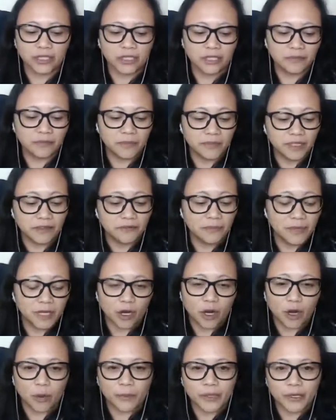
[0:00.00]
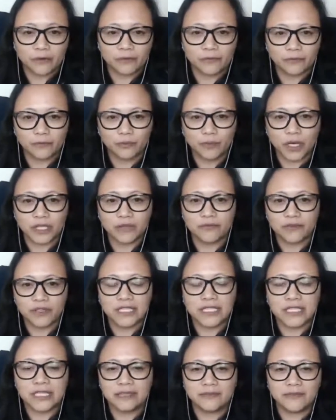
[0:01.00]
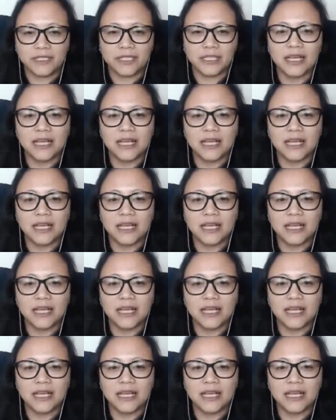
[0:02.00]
give me a copy of what you've received.